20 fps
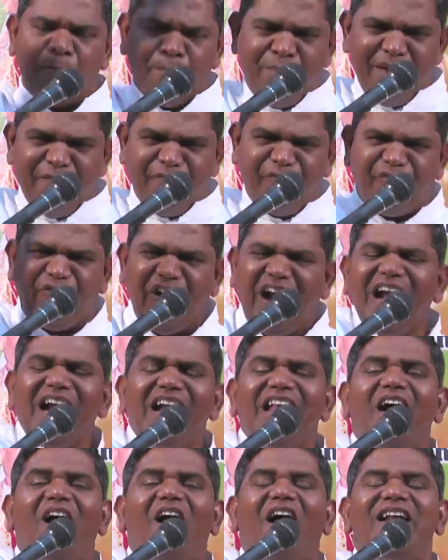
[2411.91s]
be
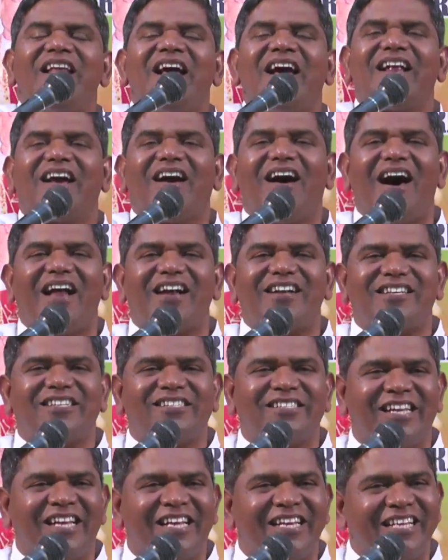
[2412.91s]
filled on her heart.
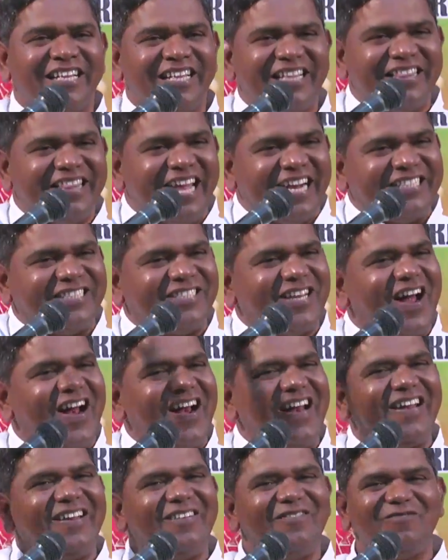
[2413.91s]
That's all.